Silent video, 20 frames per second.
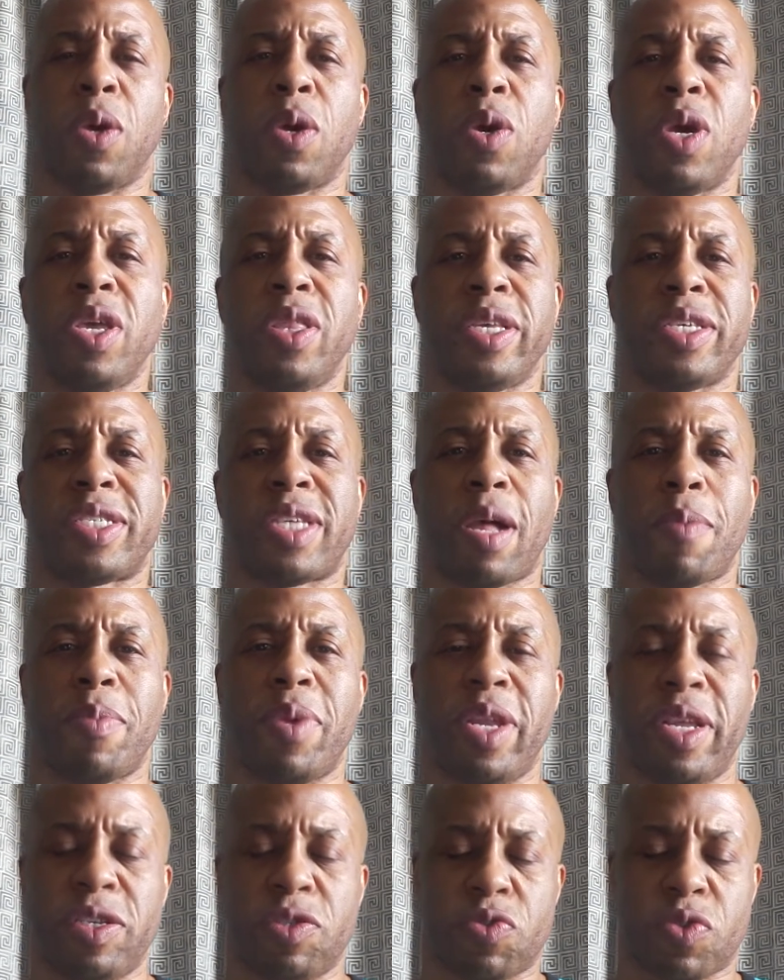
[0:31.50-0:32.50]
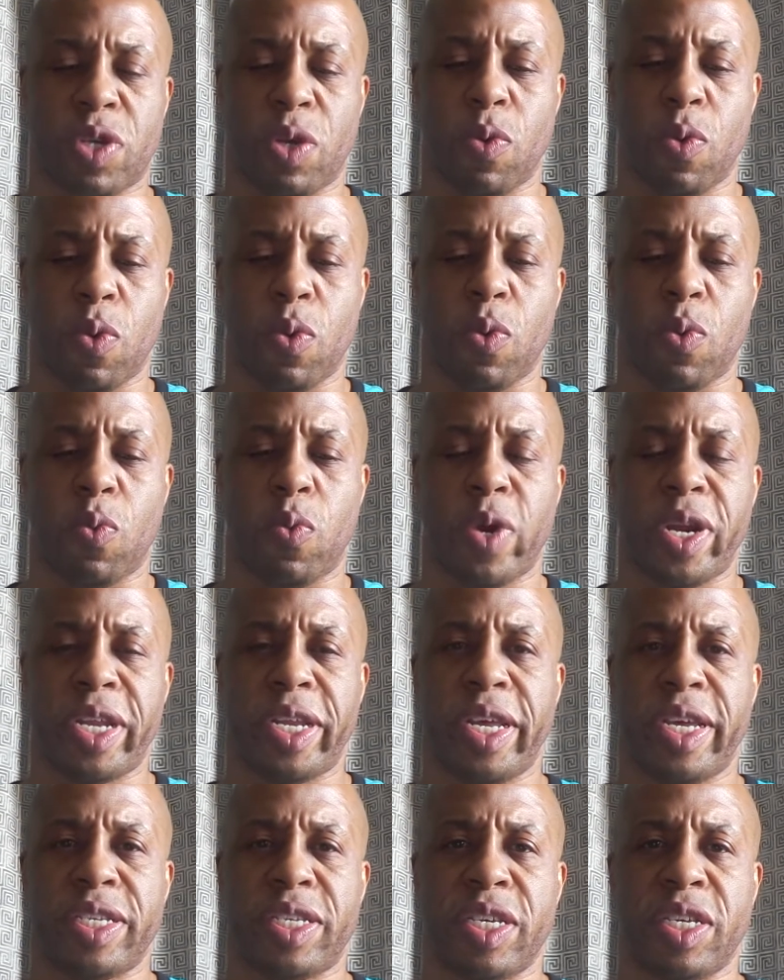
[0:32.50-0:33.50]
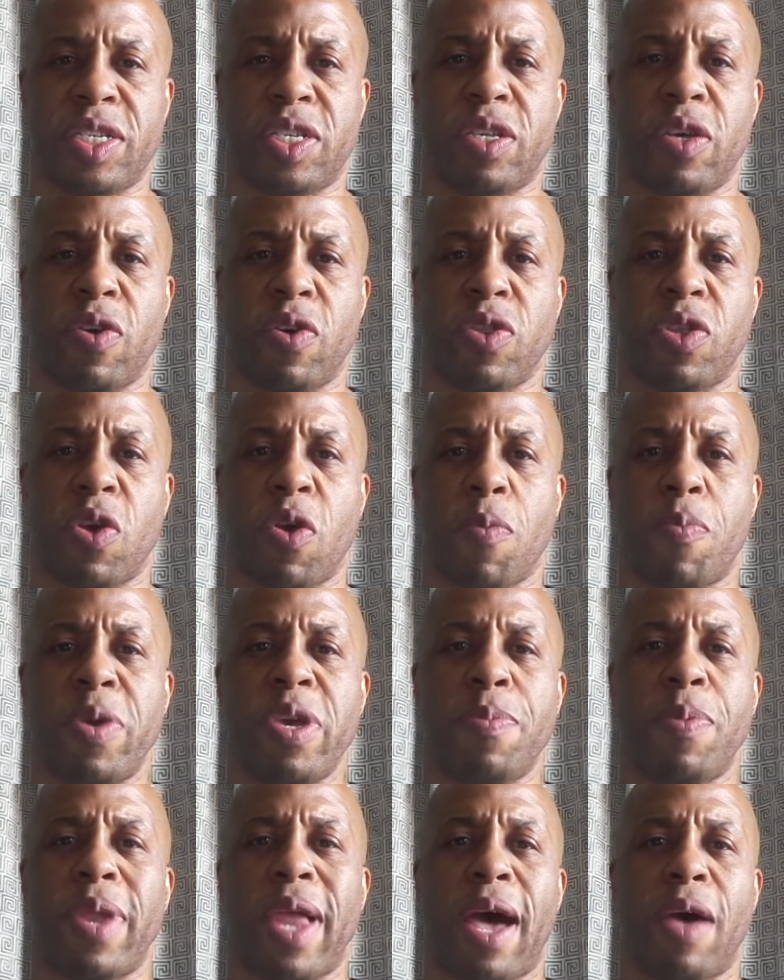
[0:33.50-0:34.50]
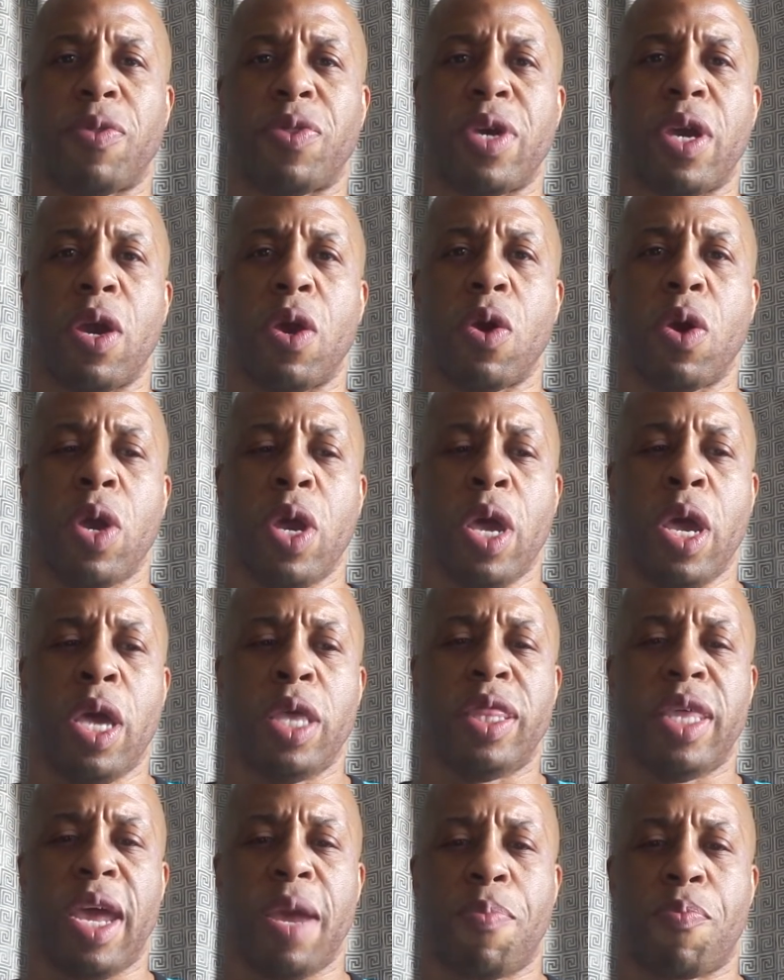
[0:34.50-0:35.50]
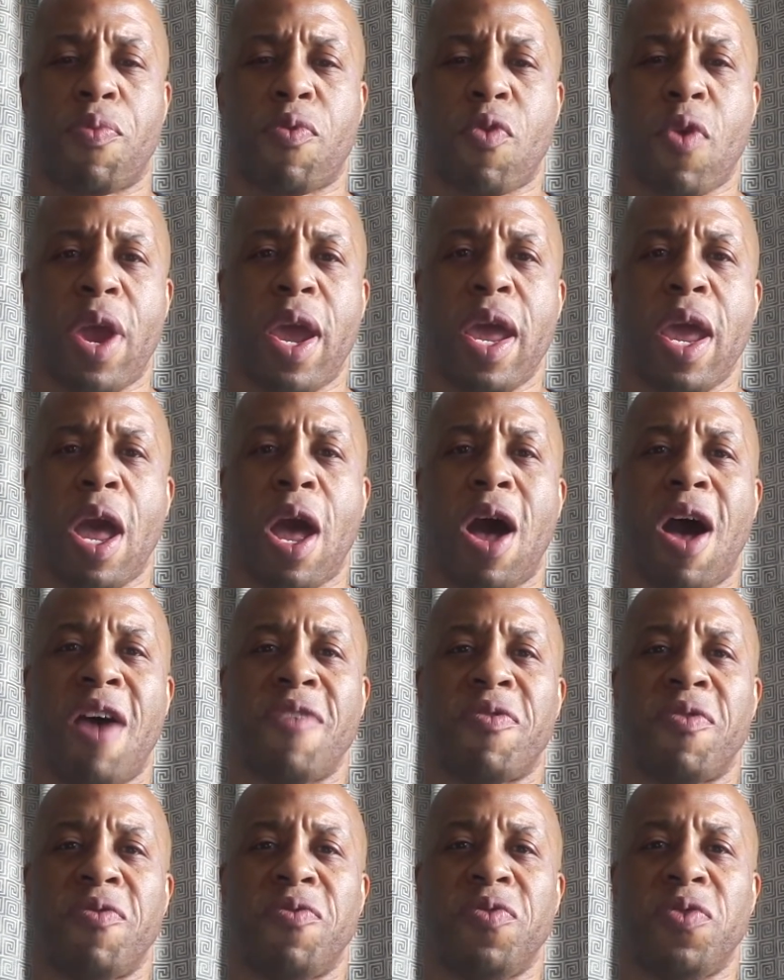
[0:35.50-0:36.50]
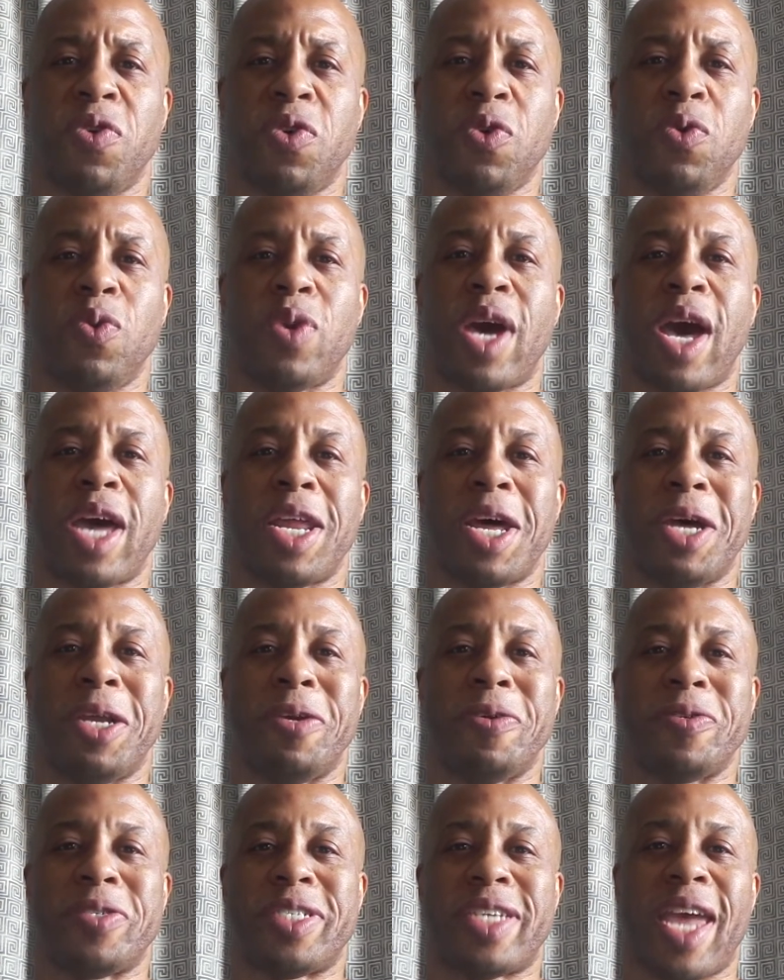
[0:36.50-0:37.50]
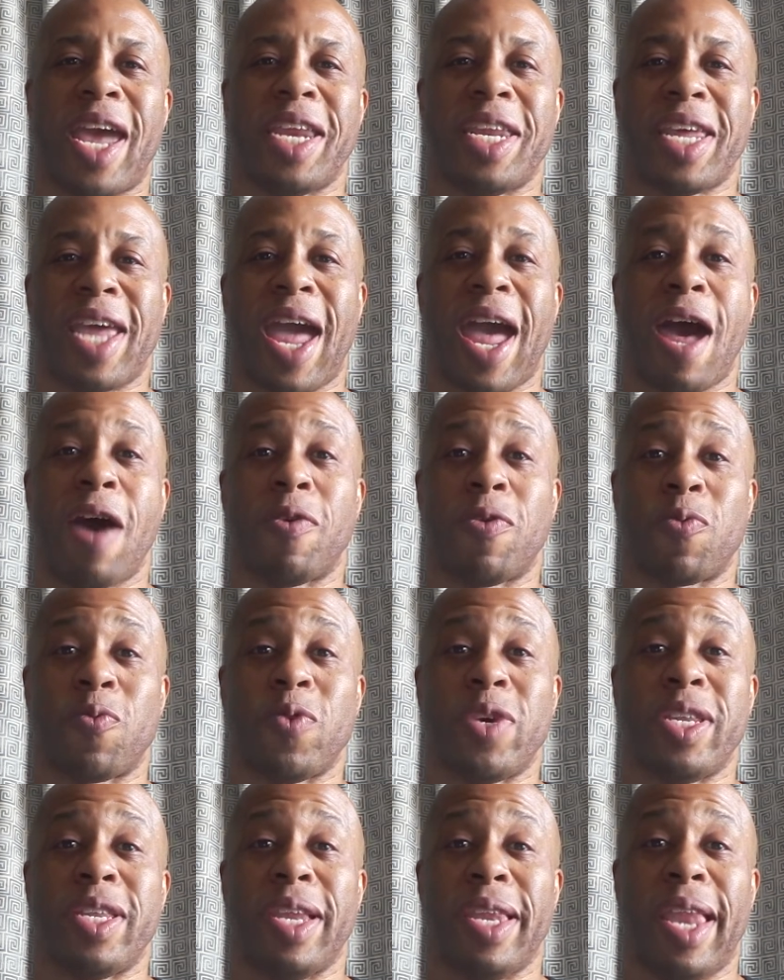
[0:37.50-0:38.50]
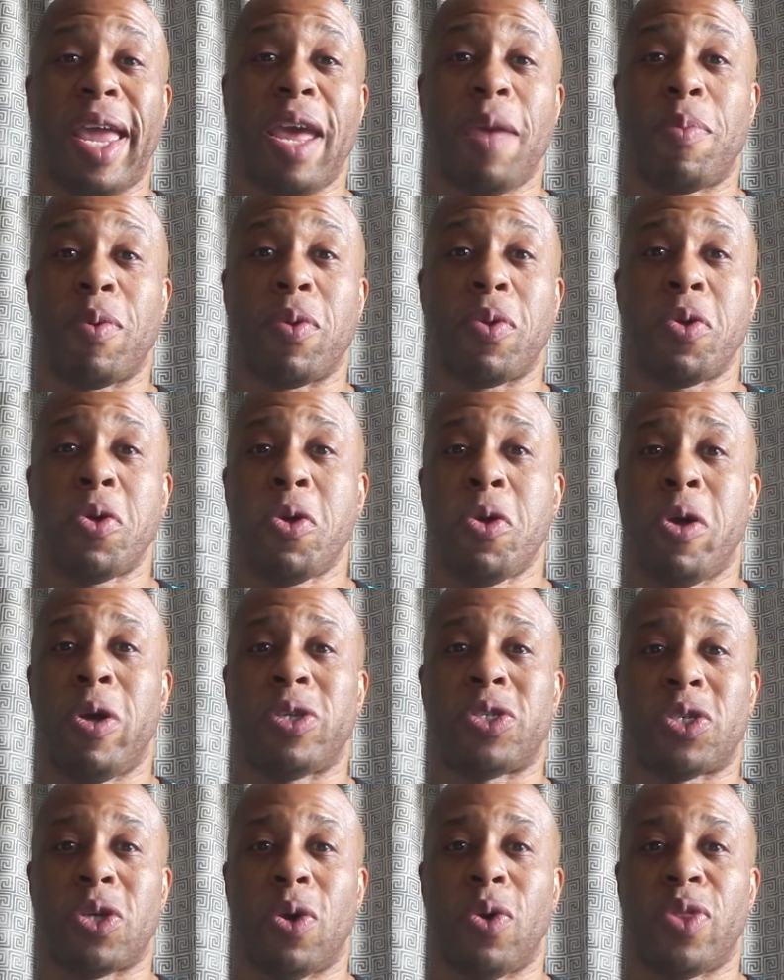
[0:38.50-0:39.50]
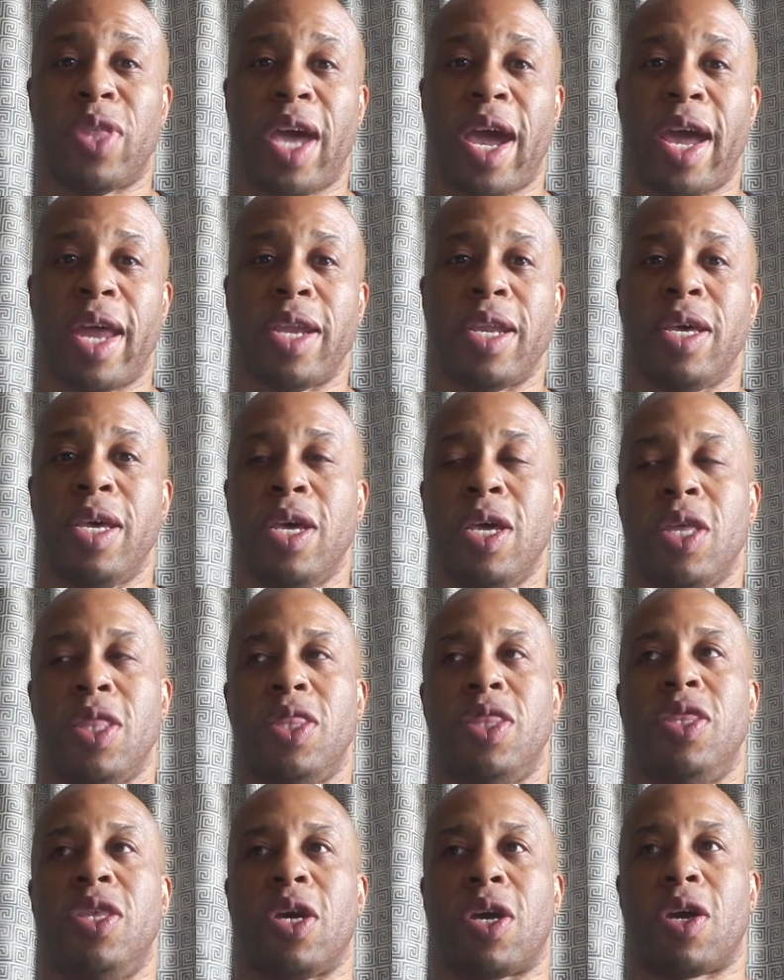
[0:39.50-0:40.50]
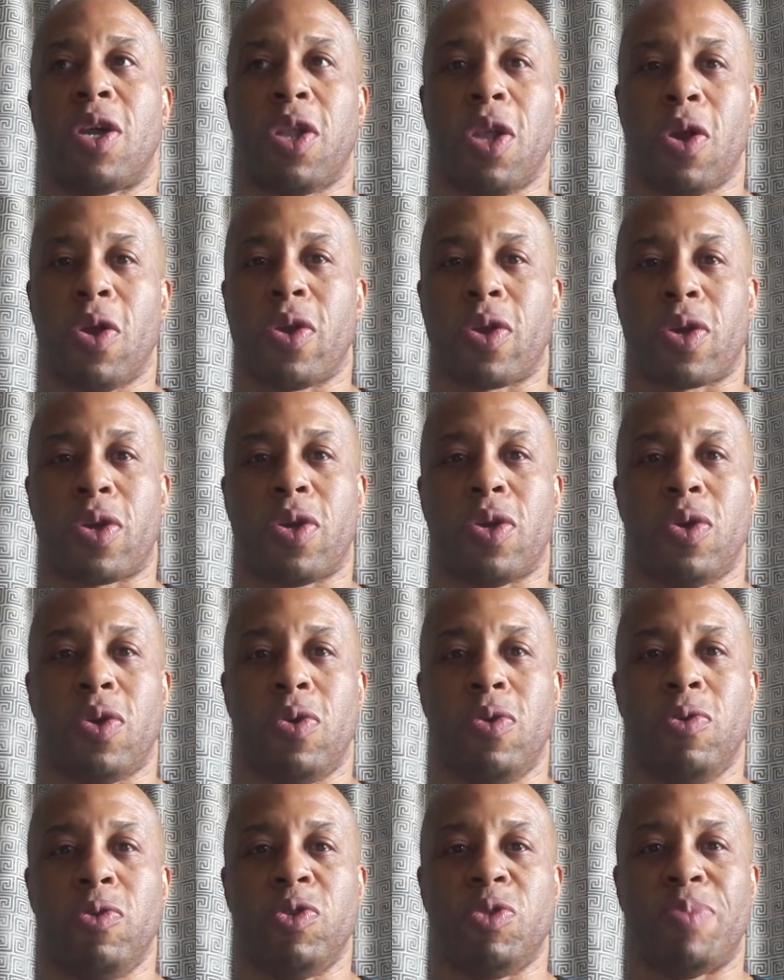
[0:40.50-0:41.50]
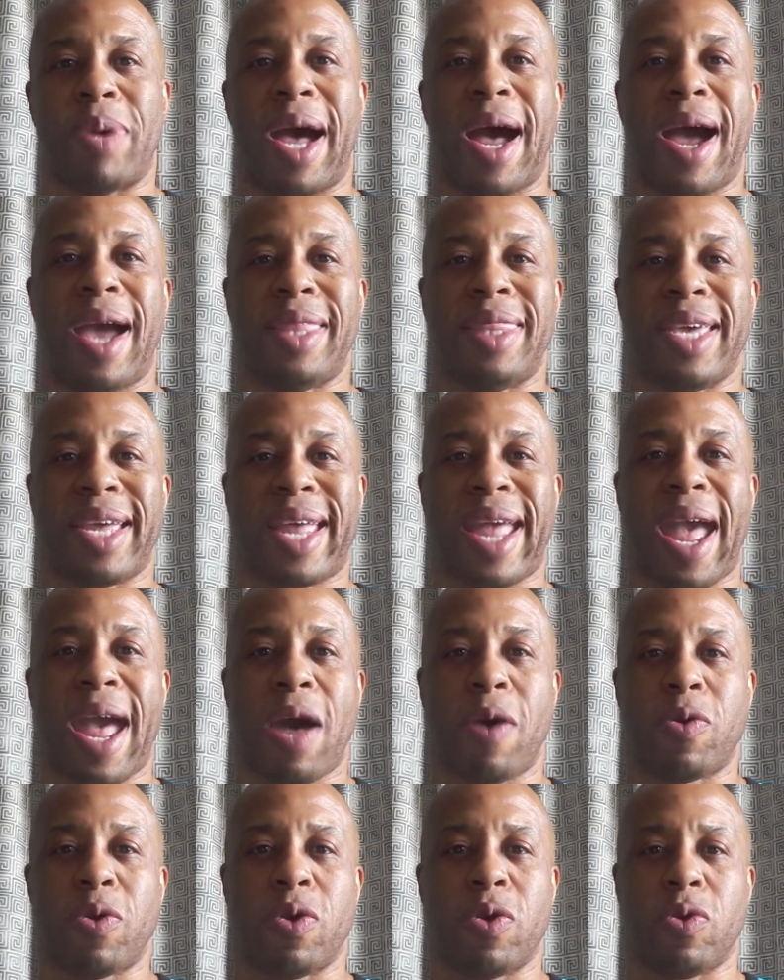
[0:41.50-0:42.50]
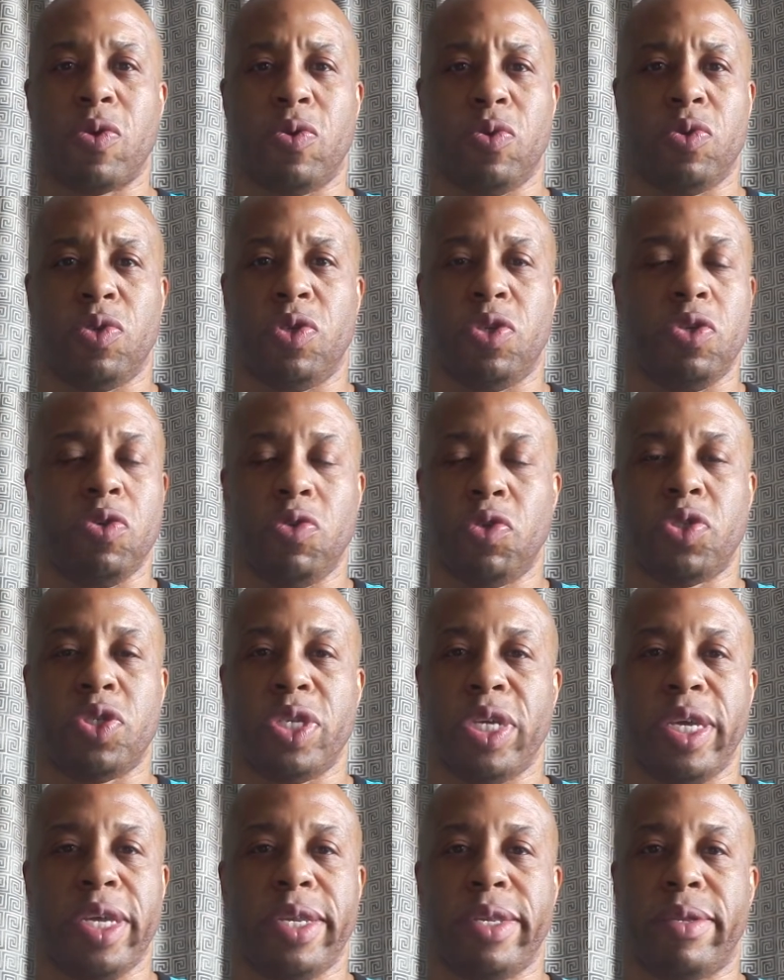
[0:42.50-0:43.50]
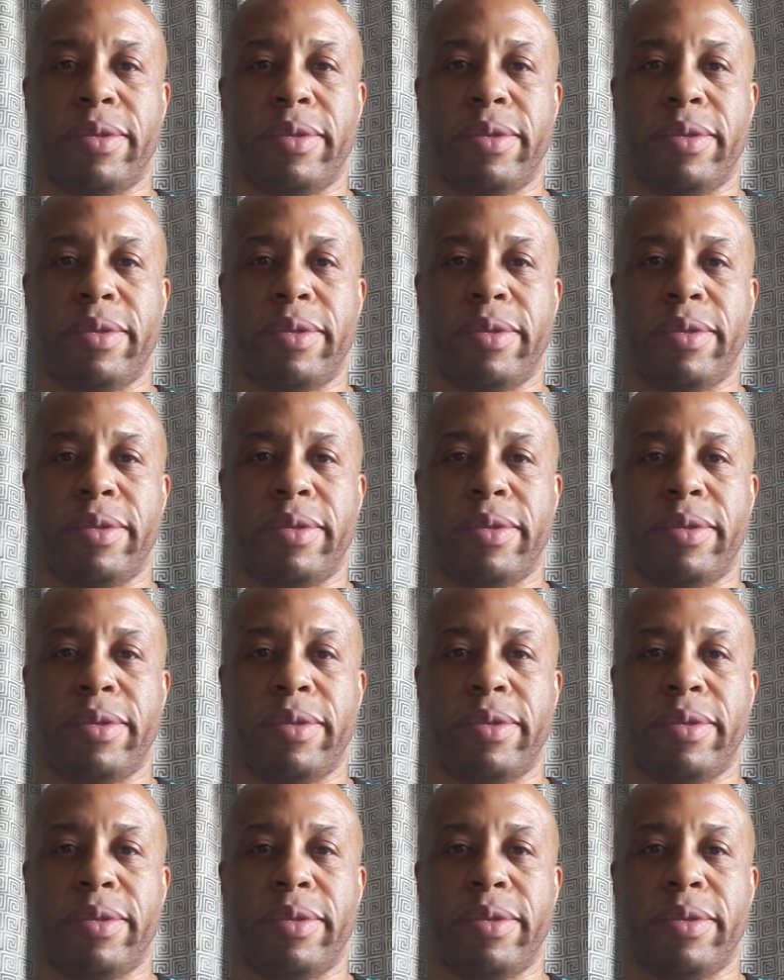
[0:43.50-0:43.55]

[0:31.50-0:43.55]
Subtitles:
In the supplement industry, what it is there are people out there, they prey off of you not understanding how to read the label, so that the clerk who's behind the counter, who usually,